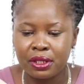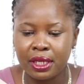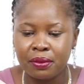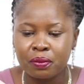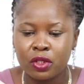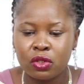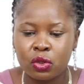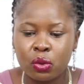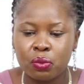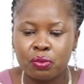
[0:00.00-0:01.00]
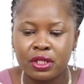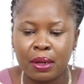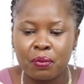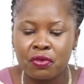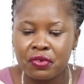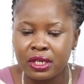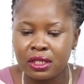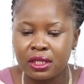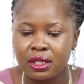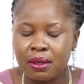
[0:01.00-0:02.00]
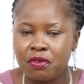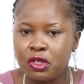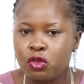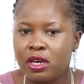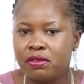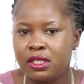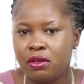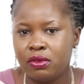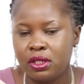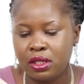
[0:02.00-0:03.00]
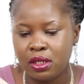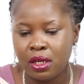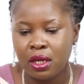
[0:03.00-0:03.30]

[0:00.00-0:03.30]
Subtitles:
Then, so the approved grading system, for you to have 70,